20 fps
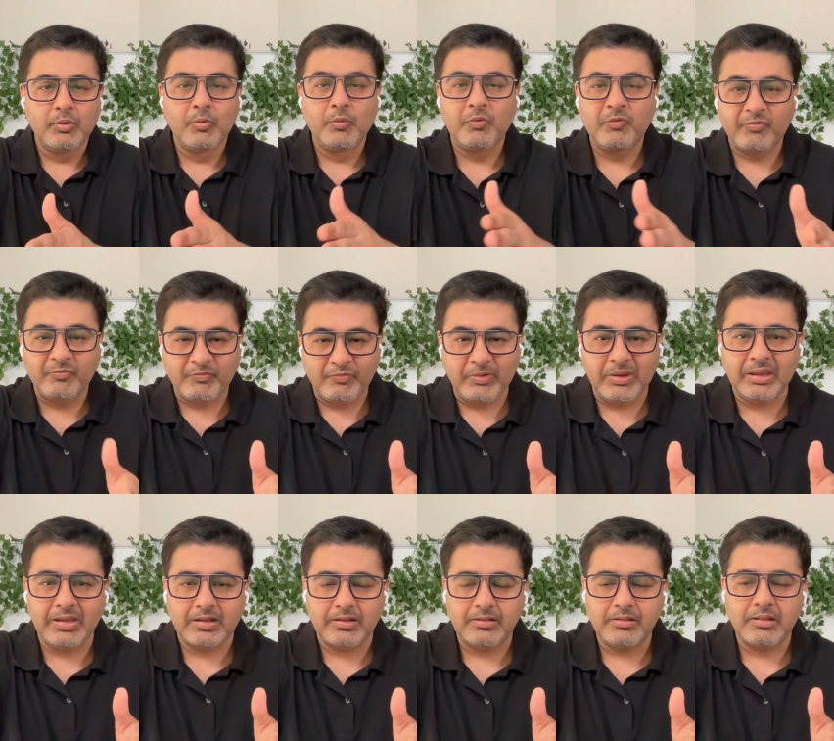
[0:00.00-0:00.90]
that you
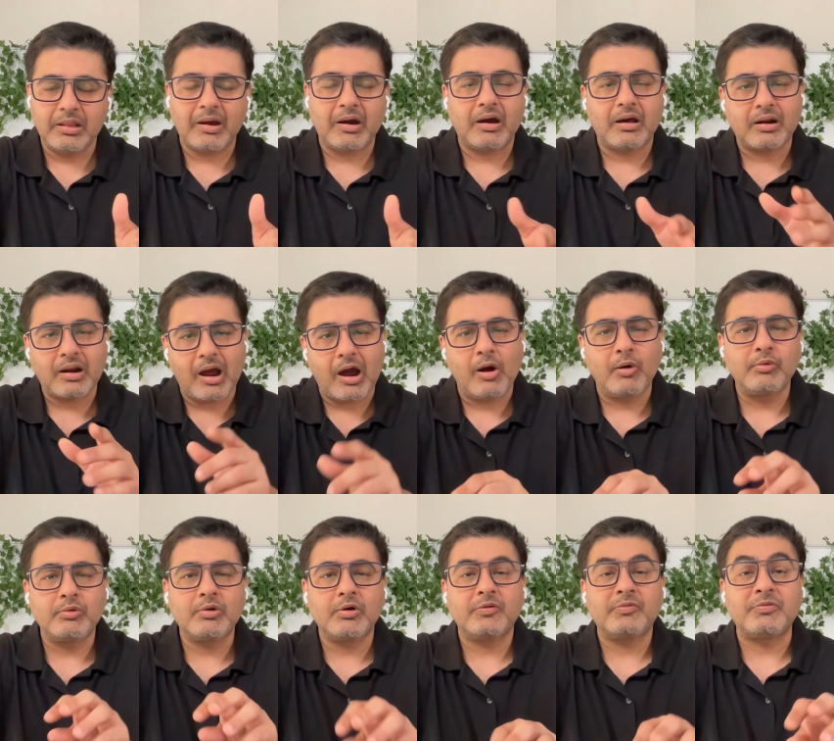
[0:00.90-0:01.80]
feel
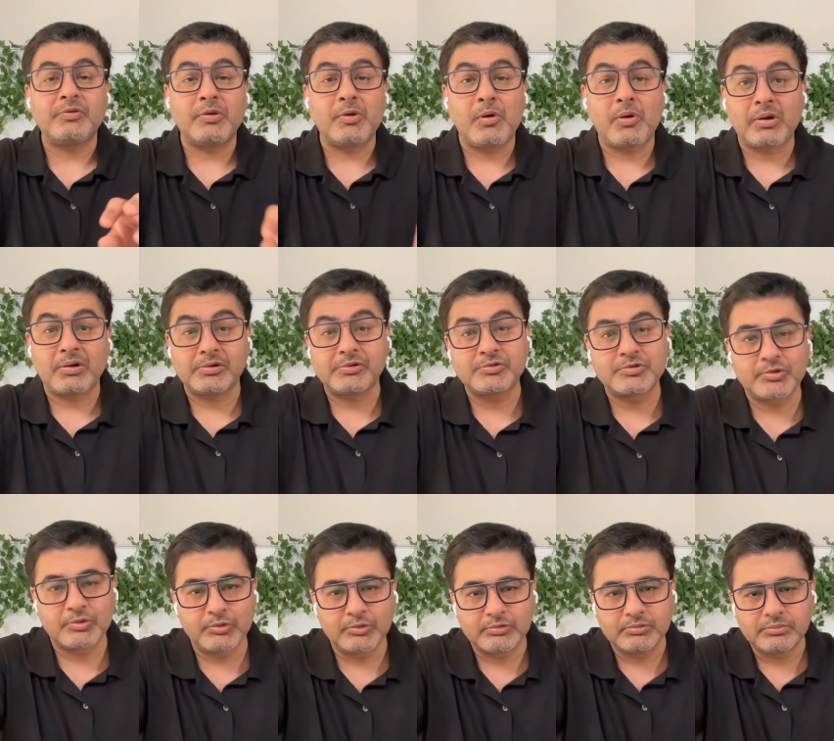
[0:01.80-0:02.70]
are out of
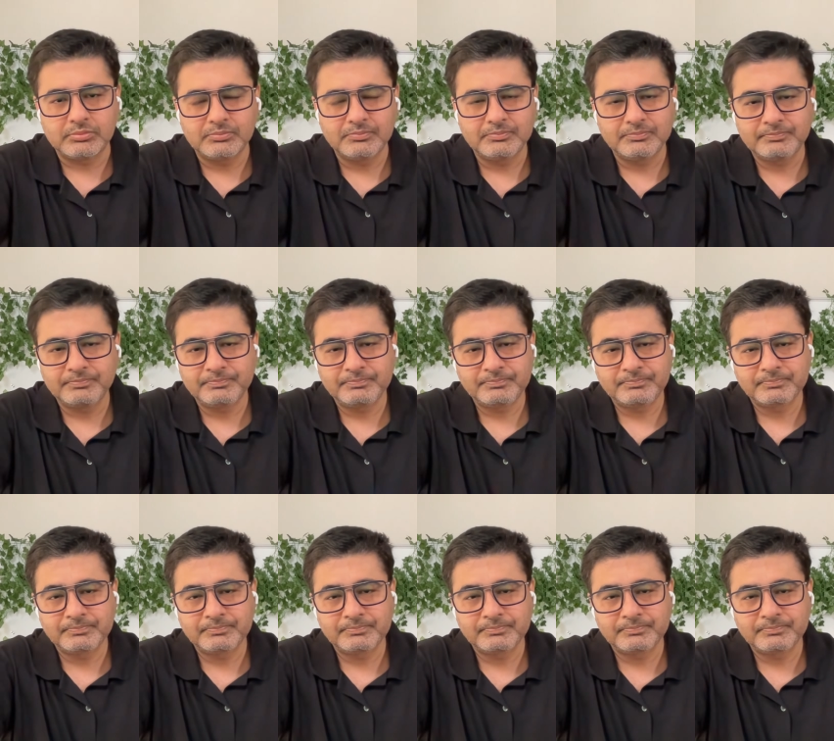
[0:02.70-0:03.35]
your control